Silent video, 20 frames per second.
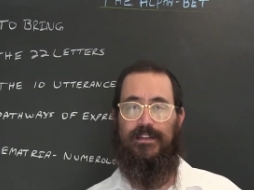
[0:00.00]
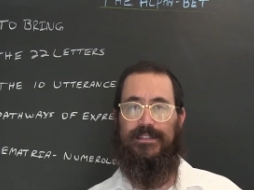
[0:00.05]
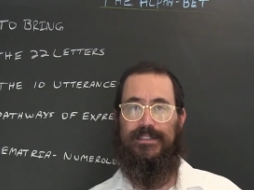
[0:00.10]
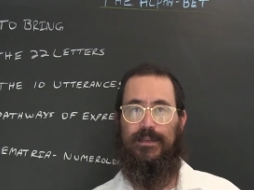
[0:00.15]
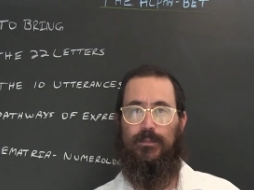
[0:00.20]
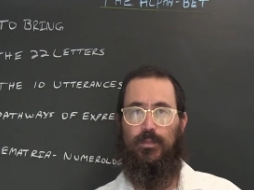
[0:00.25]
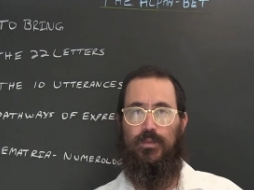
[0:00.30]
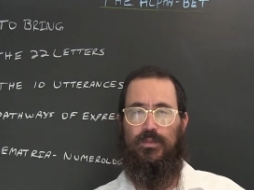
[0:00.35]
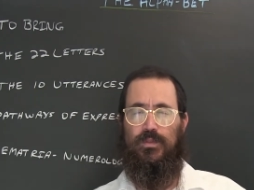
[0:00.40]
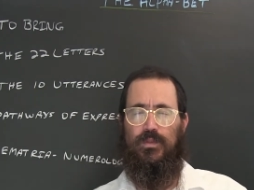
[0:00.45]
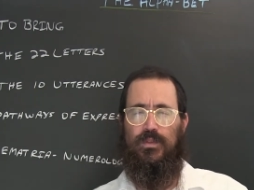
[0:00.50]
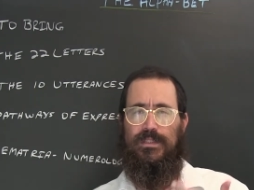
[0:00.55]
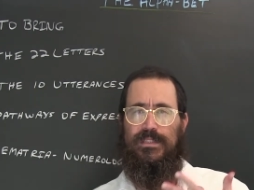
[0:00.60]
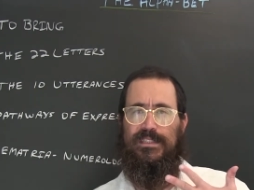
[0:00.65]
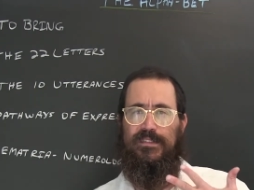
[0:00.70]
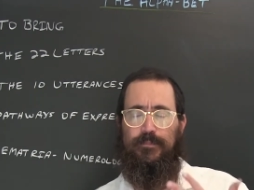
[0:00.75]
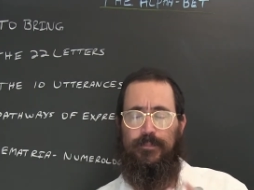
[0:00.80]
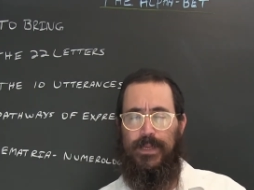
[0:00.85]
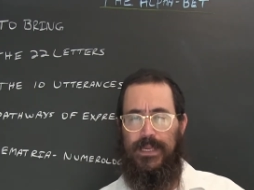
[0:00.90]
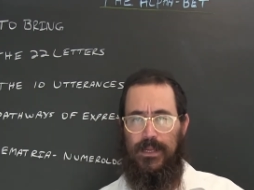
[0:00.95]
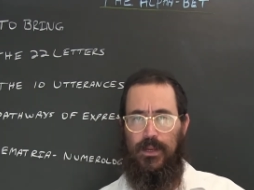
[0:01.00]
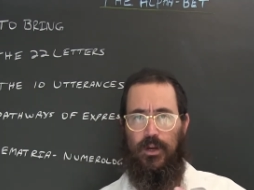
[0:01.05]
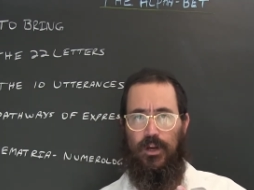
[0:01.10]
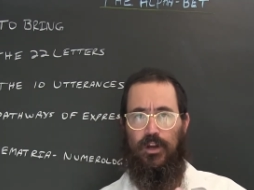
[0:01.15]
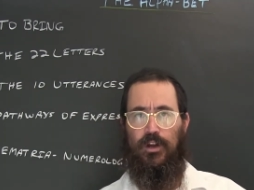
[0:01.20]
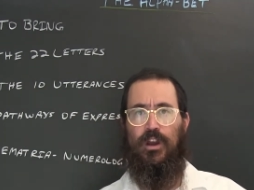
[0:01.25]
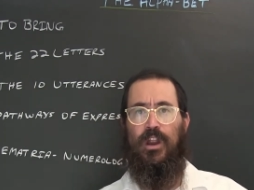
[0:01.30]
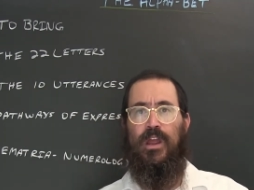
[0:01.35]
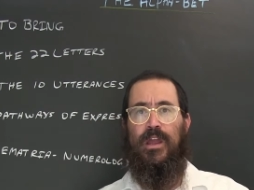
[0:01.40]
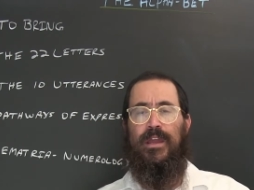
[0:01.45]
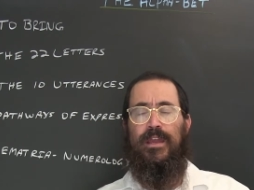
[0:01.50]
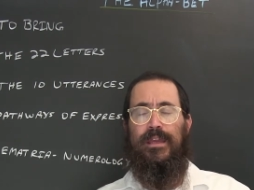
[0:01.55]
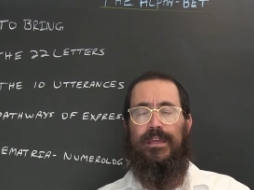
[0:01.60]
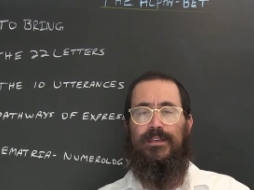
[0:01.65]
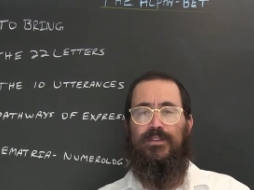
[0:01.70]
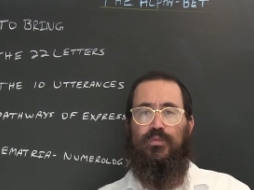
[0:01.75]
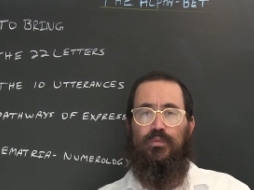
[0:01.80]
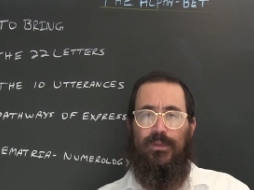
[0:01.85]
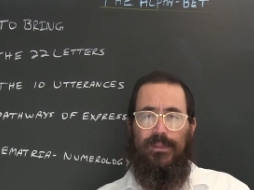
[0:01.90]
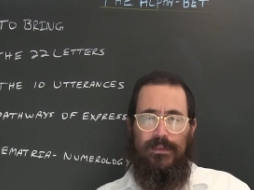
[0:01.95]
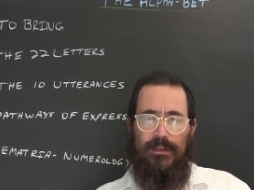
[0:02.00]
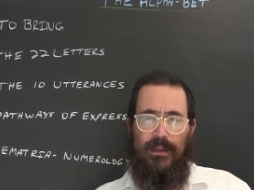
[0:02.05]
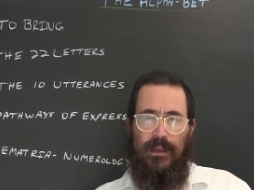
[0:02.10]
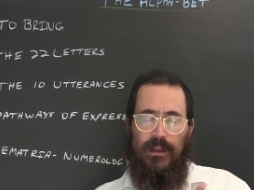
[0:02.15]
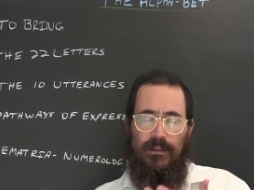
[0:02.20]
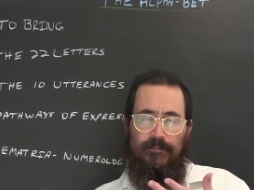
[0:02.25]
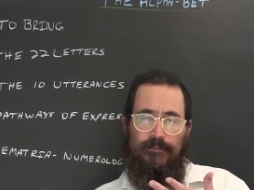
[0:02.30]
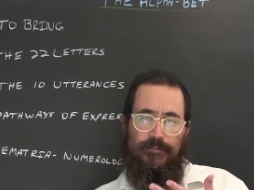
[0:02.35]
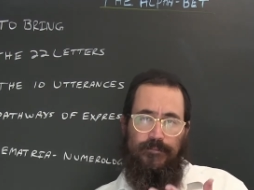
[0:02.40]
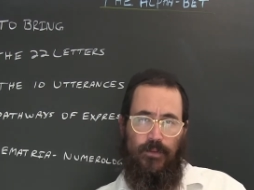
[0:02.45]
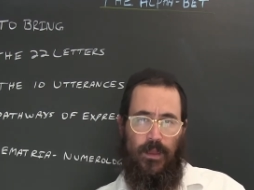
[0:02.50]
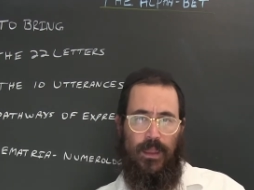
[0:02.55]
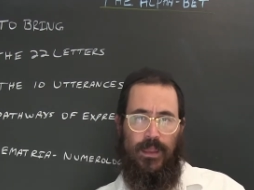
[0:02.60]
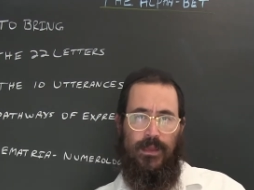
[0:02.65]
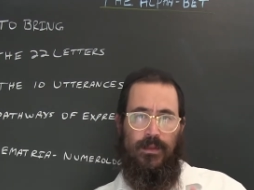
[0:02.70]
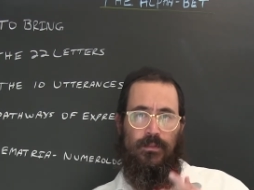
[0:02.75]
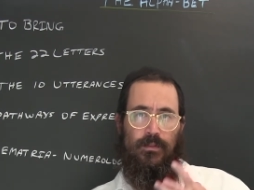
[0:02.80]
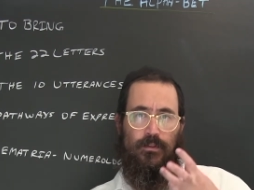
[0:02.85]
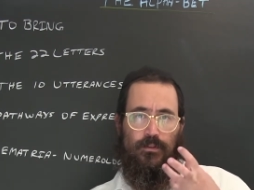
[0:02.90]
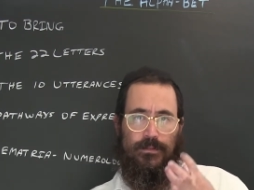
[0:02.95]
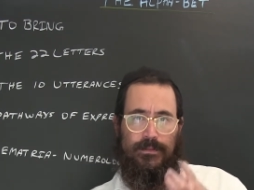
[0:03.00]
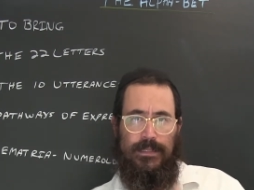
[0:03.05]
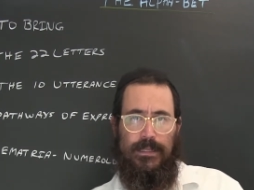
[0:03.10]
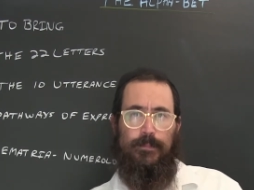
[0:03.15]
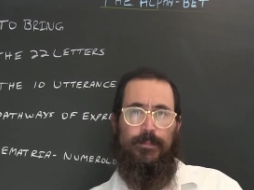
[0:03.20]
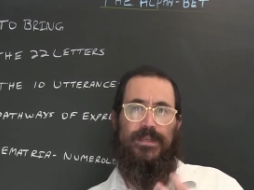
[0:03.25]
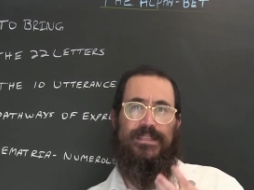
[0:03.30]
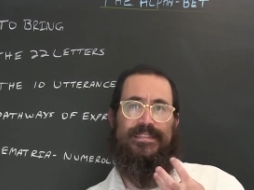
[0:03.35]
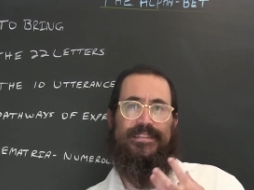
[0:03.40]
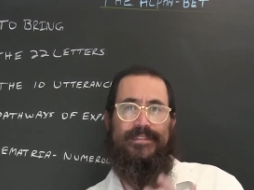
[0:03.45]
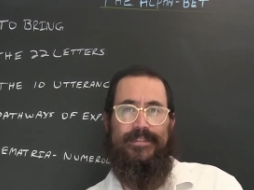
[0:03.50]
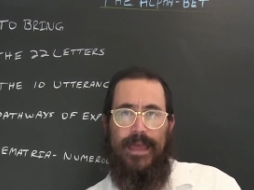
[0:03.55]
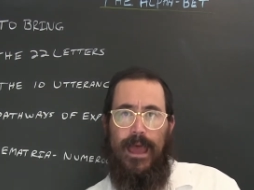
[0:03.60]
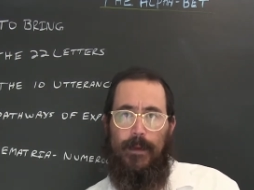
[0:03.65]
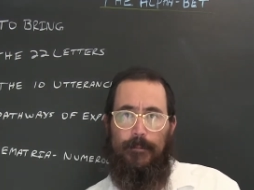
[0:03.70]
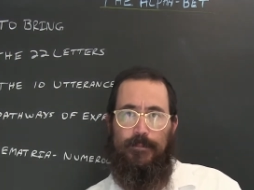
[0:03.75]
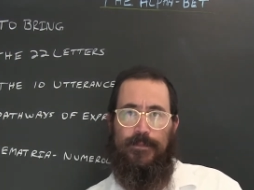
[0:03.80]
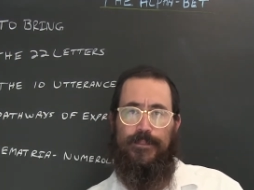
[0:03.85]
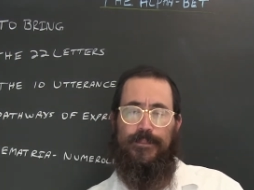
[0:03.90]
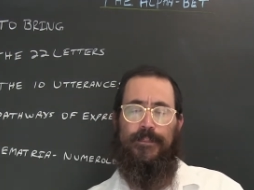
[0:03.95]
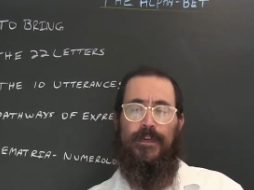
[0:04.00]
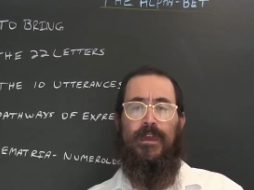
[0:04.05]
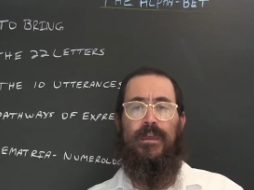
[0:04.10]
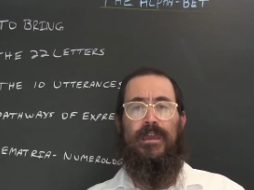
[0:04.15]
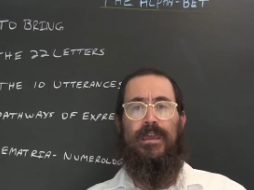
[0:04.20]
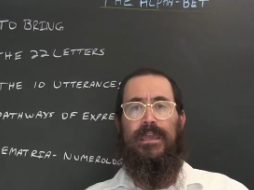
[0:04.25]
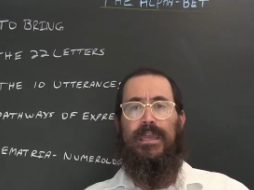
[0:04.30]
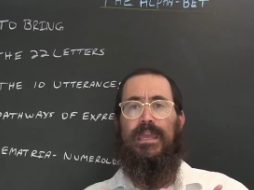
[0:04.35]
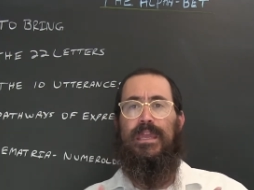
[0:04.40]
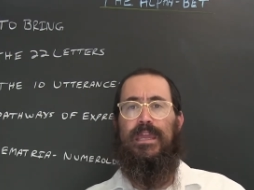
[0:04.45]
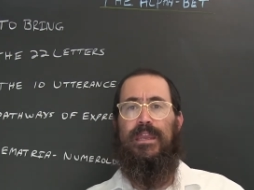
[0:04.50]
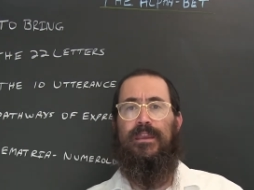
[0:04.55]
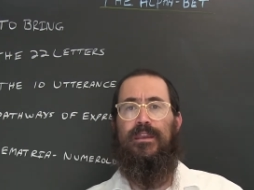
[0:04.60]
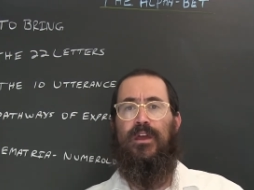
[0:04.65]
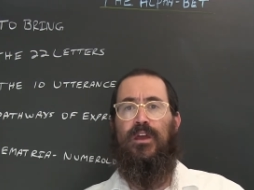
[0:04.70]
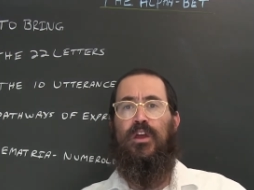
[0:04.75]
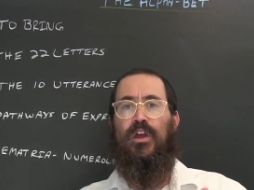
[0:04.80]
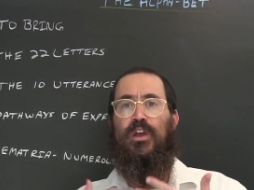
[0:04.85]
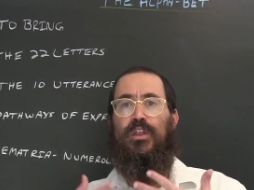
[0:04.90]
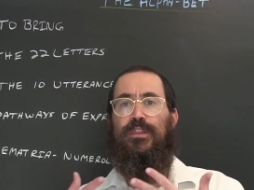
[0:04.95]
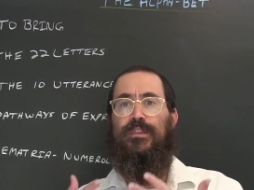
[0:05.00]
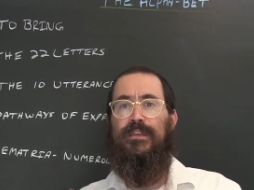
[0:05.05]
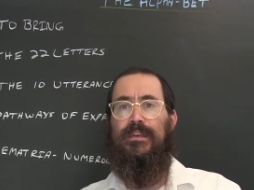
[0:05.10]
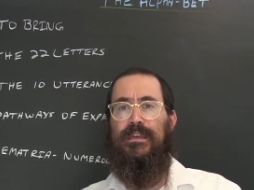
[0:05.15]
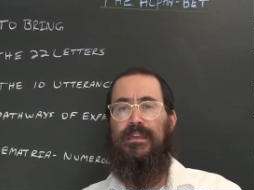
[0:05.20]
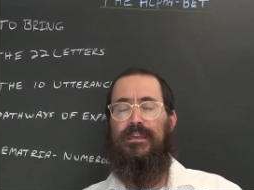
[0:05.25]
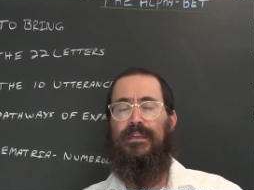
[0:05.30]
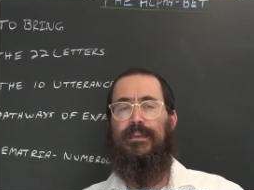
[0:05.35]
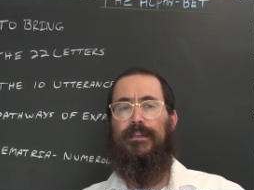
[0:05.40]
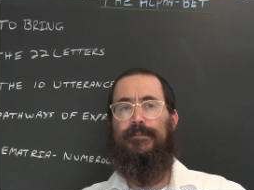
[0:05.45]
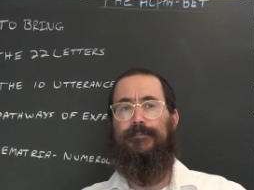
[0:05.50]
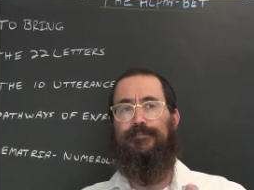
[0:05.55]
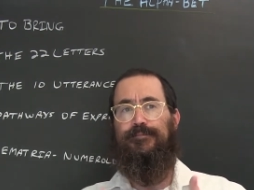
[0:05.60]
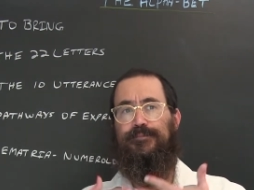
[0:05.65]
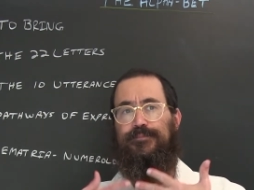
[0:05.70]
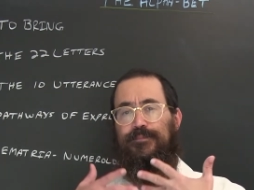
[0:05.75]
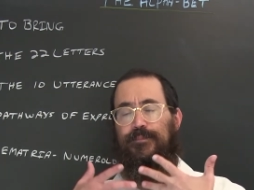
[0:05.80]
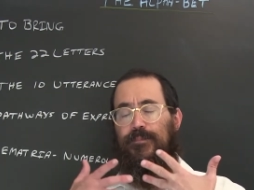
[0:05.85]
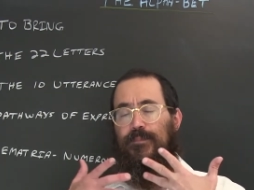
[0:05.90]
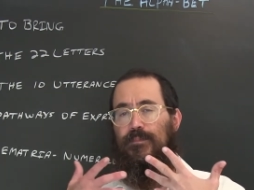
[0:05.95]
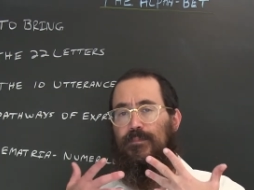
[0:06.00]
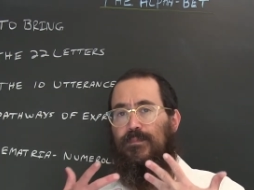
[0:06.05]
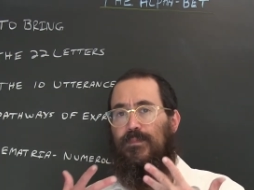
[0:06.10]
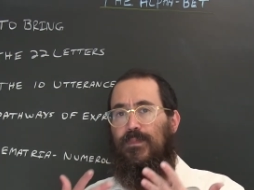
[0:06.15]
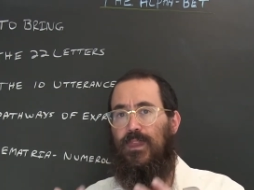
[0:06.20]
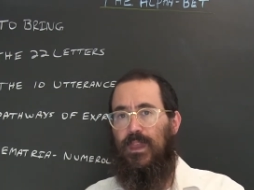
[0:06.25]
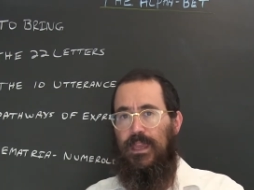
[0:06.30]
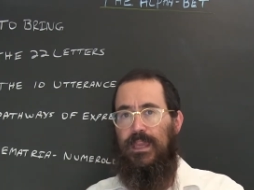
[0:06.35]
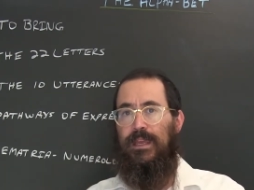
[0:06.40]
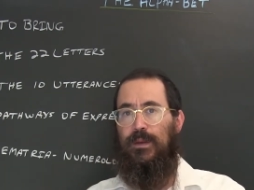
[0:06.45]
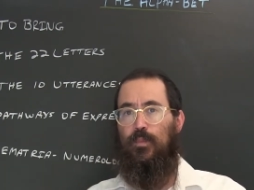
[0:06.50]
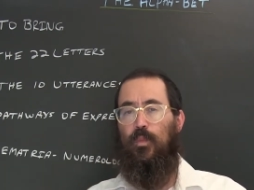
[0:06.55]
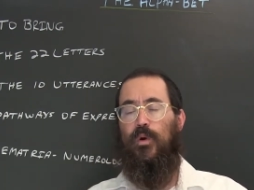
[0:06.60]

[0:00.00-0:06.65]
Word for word: and someone who's a speaker is really conveying their deepest depth in the in